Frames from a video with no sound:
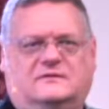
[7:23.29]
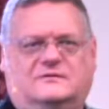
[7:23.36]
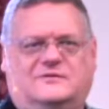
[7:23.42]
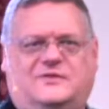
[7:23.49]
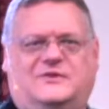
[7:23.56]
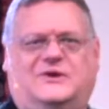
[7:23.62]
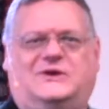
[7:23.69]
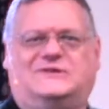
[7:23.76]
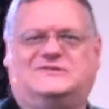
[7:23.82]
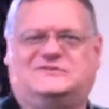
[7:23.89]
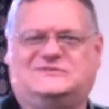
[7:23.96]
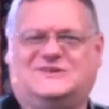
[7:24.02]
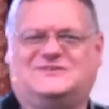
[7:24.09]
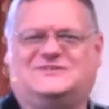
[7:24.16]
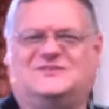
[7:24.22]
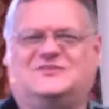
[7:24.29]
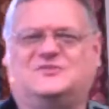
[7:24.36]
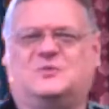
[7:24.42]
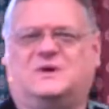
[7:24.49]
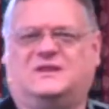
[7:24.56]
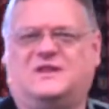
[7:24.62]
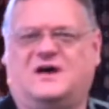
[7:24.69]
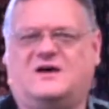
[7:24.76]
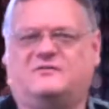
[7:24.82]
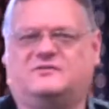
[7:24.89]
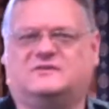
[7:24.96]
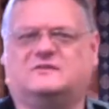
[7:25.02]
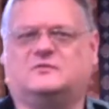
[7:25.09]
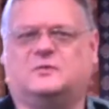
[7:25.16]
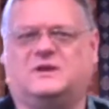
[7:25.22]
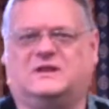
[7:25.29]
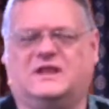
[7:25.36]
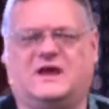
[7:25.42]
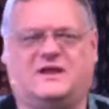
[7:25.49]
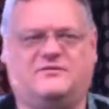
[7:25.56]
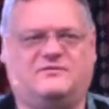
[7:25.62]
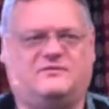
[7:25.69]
That there is just this one love, this one life.